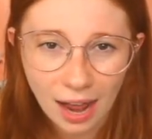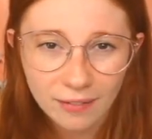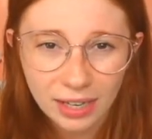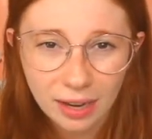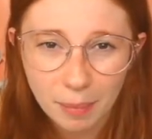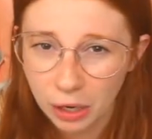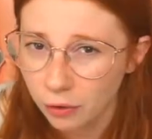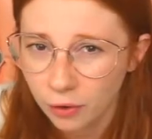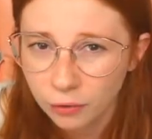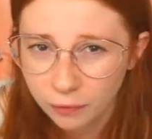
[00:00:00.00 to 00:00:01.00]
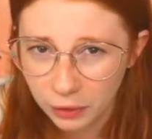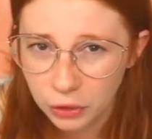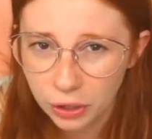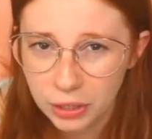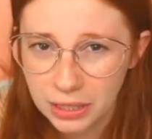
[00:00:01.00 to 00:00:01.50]
have any microphone
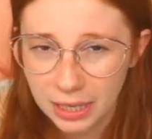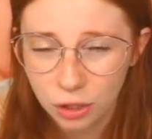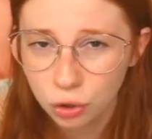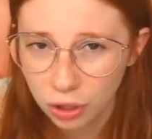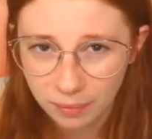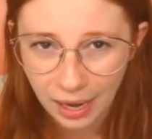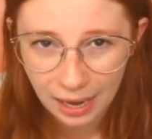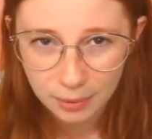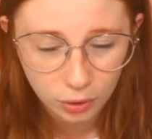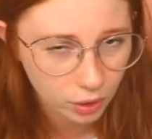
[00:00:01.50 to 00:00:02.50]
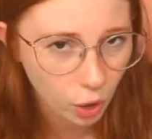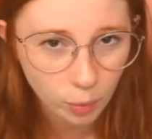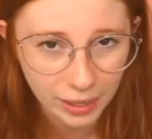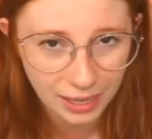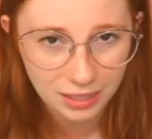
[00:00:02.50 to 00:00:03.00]
filters like Streamlabs or
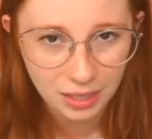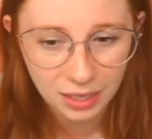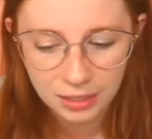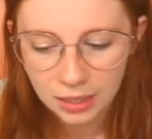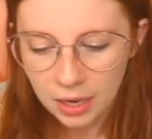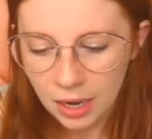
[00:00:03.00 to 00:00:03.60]
OBS does,